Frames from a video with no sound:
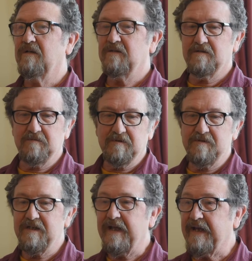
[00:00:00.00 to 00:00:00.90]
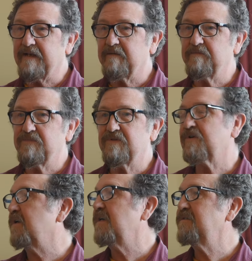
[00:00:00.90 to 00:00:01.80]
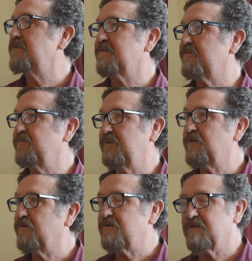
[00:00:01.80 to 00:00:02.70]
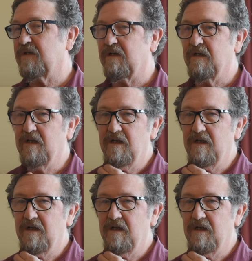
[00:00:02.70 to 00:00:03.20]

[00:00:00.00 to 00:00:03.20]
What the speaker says: we don't see atoms. There's all kinds of stuff we don't see.